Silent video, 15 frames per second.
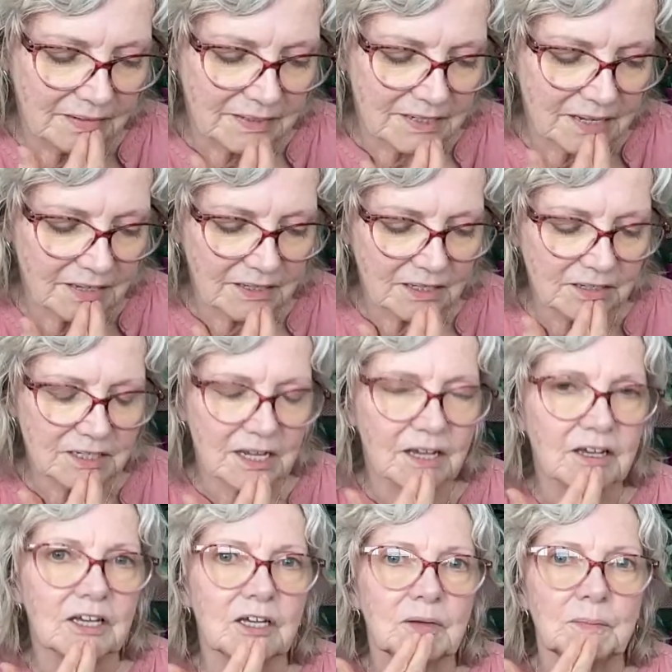Taking
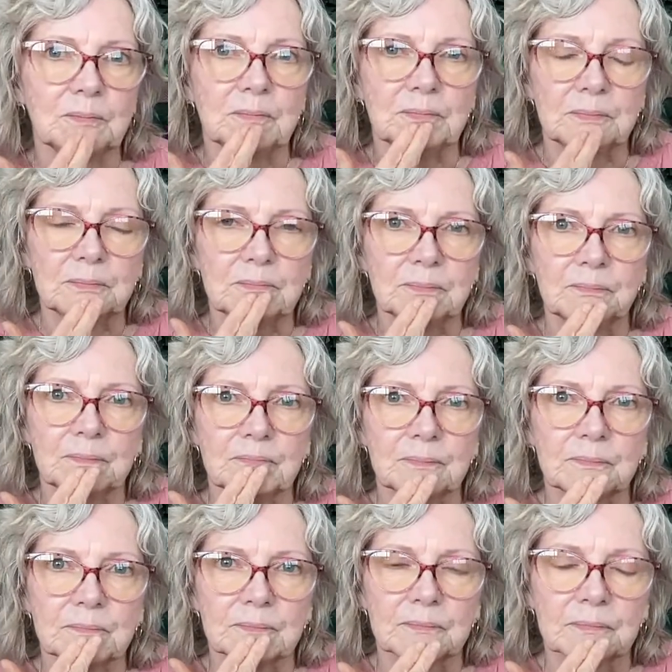time,
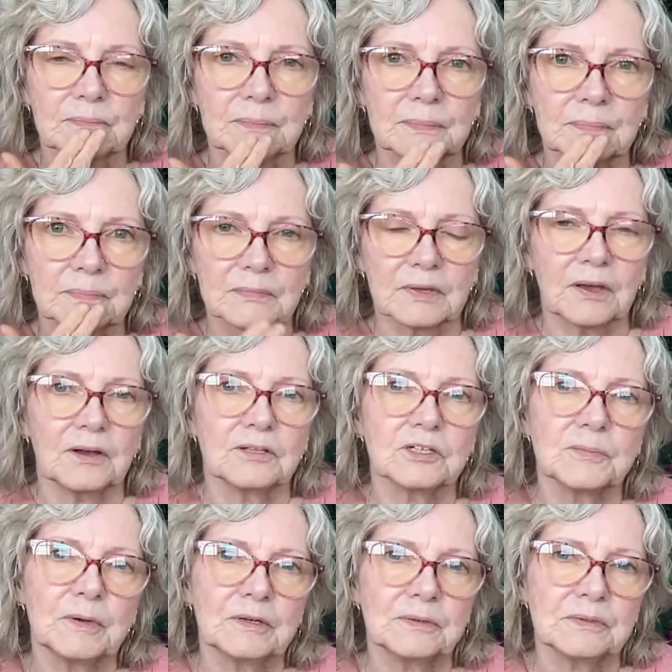
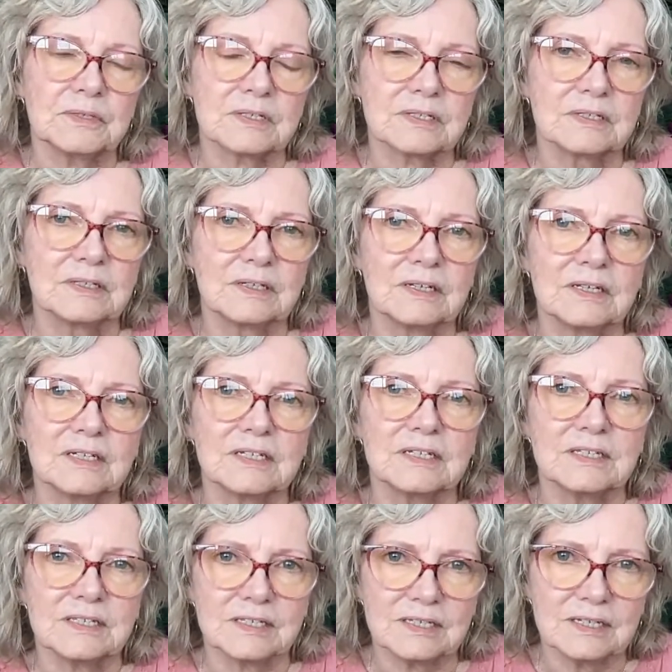collarbones, to
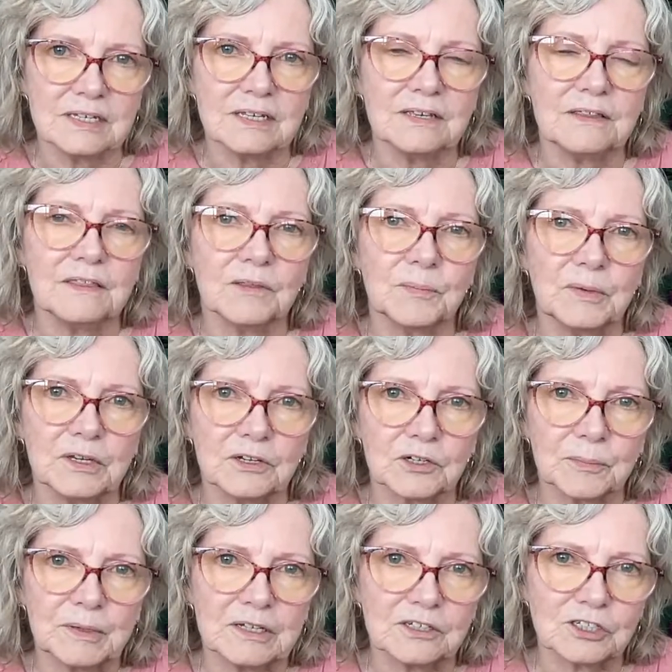see the
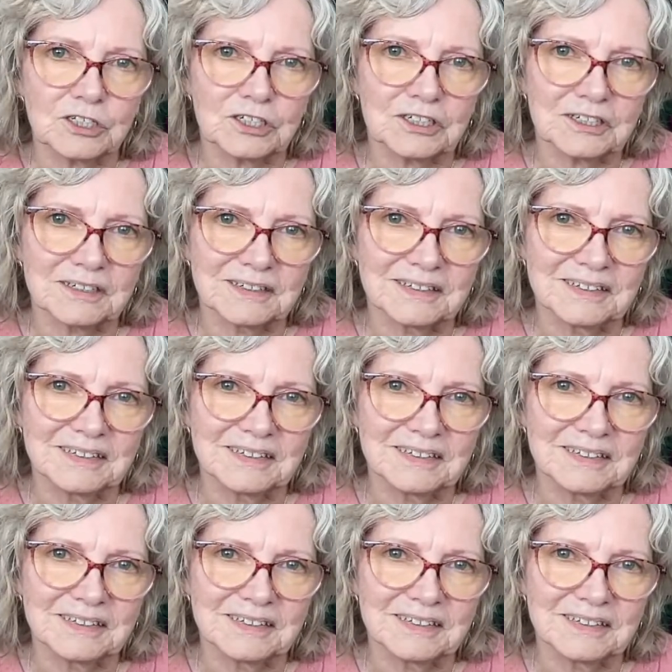bigger picture